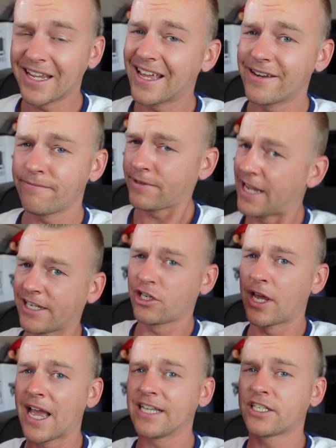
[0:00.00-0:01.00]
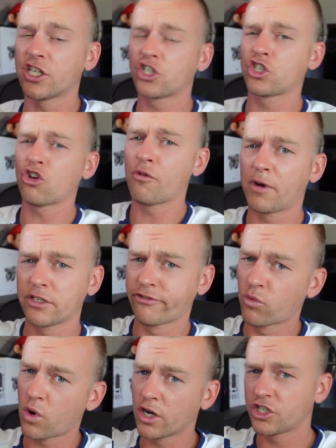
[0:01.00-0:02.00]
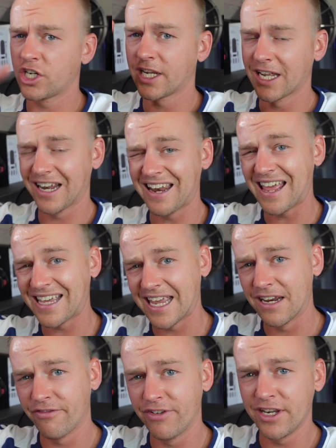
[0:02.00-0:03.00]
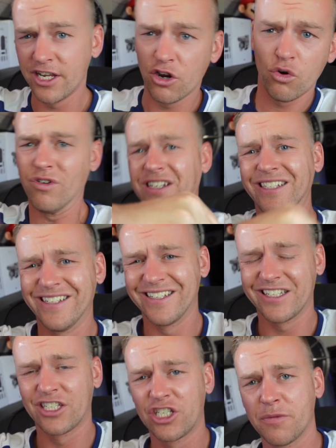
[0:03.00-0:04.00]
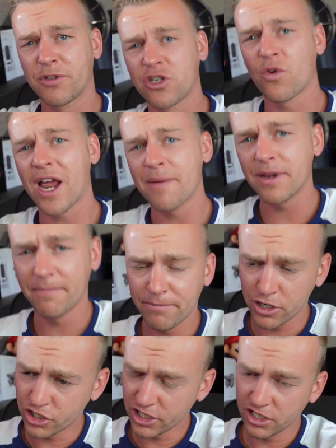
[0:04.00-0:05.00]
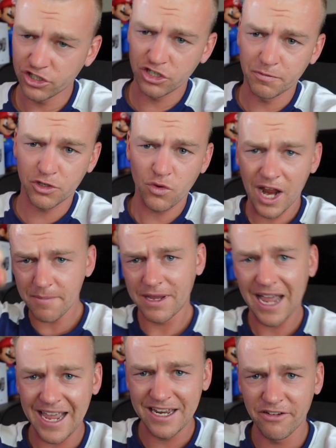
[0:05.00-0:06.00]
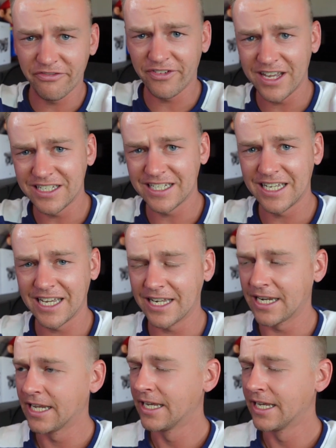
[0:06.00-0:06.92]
Again, thank you guys so much for watching, liking the video, subscribing, punching the subscribe guy in the face again.